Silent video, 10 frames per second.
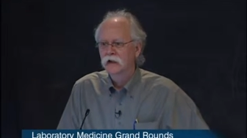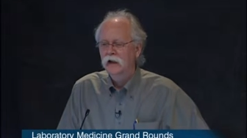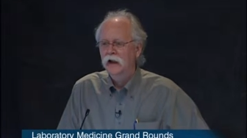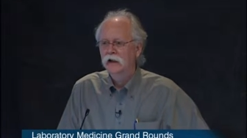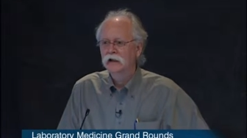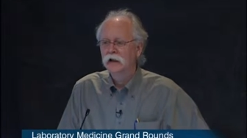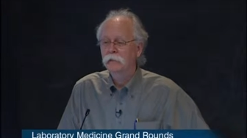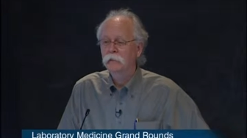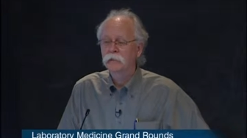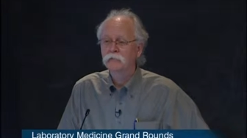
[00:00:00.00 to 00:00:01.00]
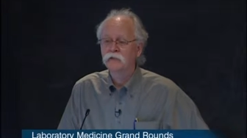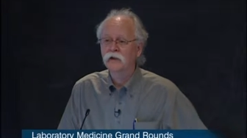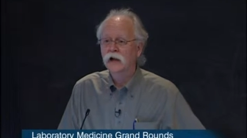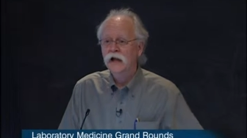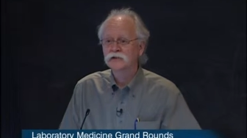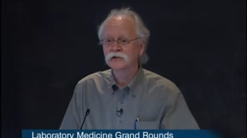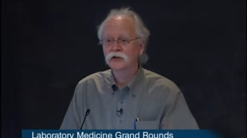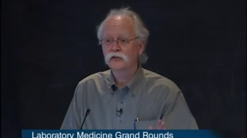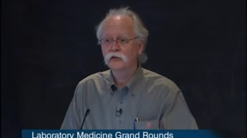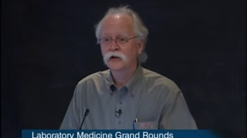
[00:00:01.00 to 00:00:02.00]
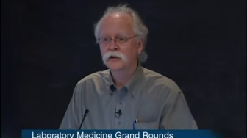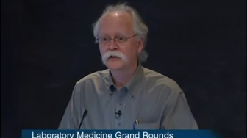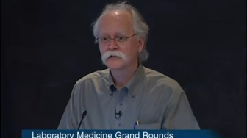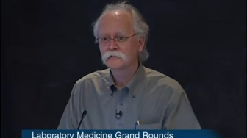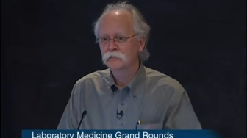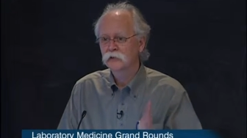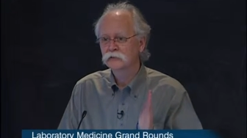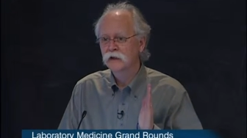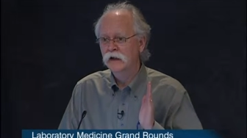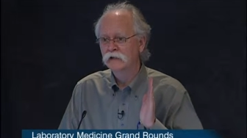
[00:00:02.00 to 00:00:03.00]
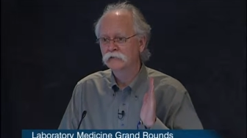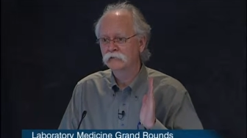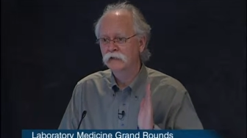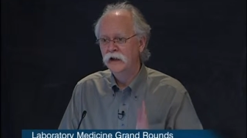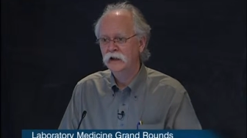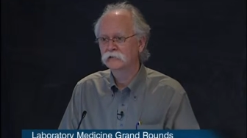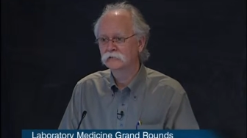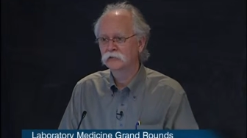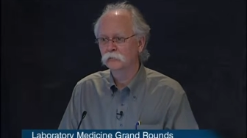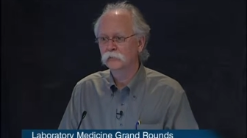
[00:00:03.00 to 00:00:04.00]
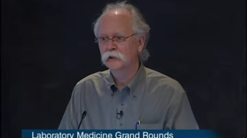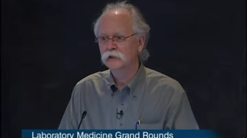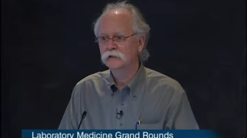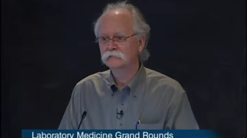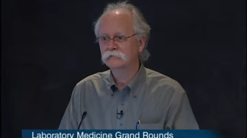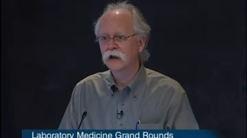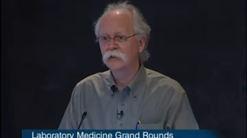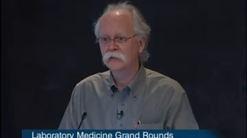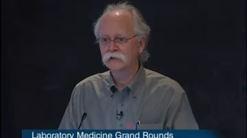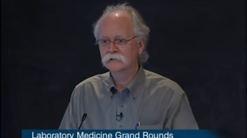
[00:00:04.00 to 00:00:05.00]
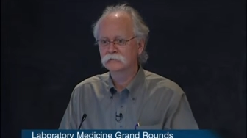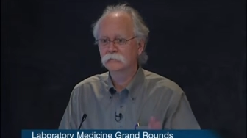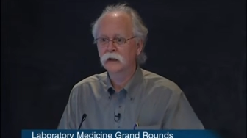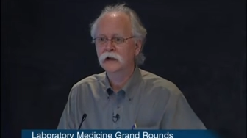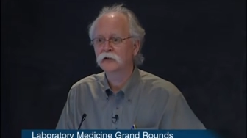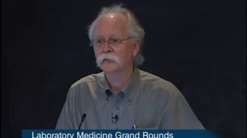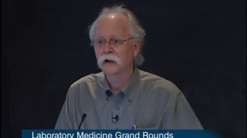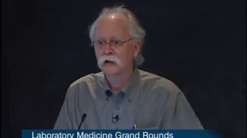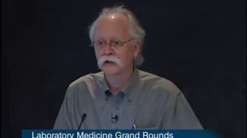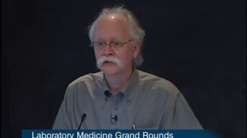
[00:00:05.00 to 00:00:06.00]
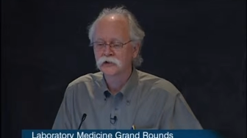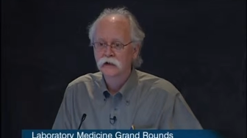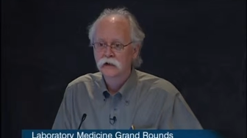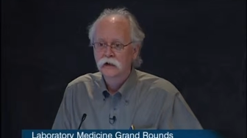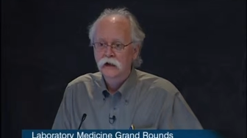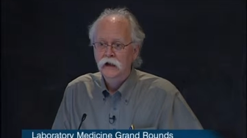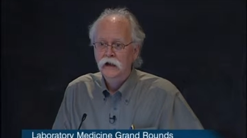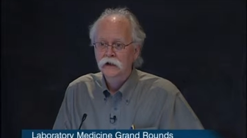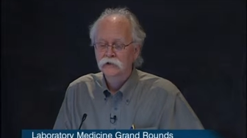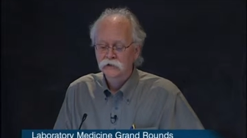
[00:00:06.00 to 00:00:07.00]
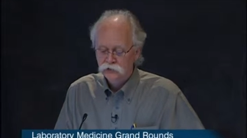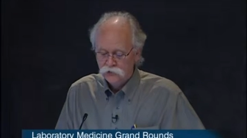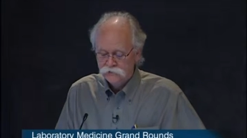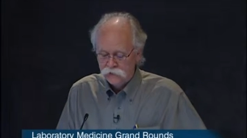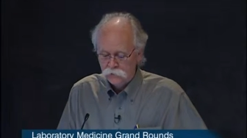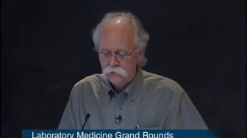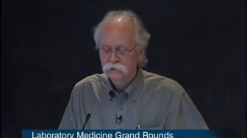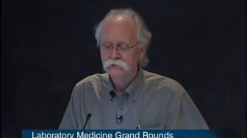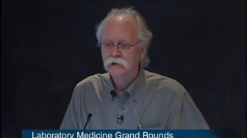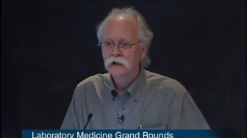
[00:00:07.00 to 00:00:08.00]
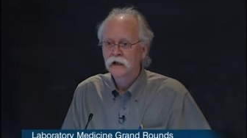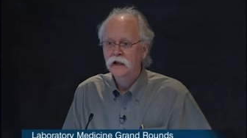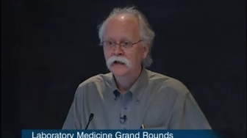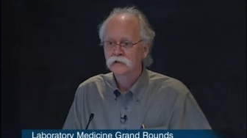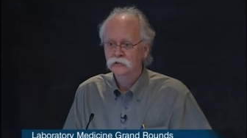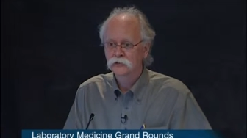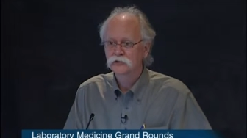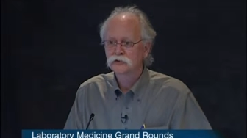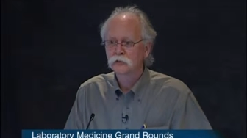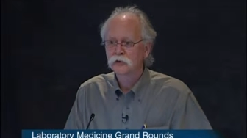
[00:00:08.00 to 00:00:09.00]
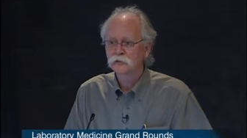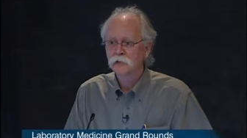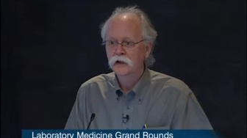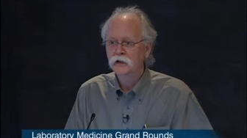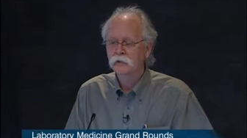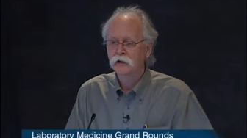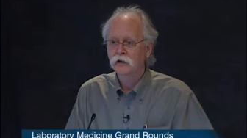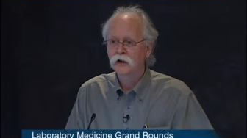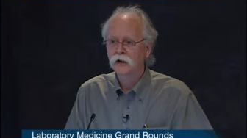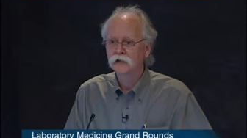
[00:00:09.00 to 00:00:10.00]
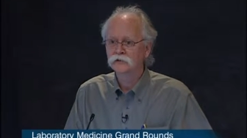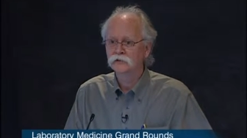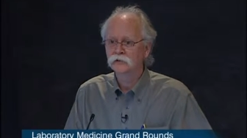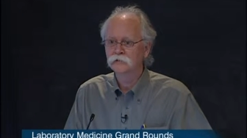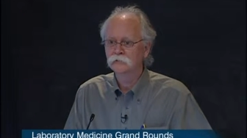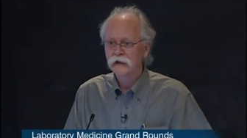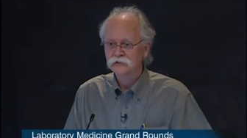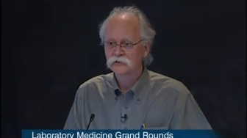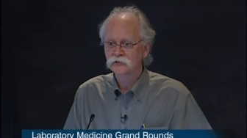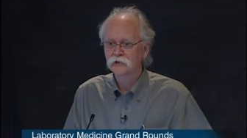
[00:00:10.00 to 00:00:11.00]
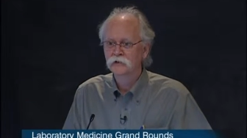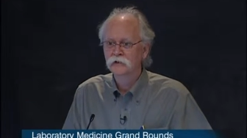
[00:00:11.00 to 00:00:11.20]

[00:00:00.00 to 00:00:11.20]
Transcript: and at for the last 30 years, those guys have had complete dominance of molecular biology. And it turns out that DNA is a good storage medium and RNA is a good messenger,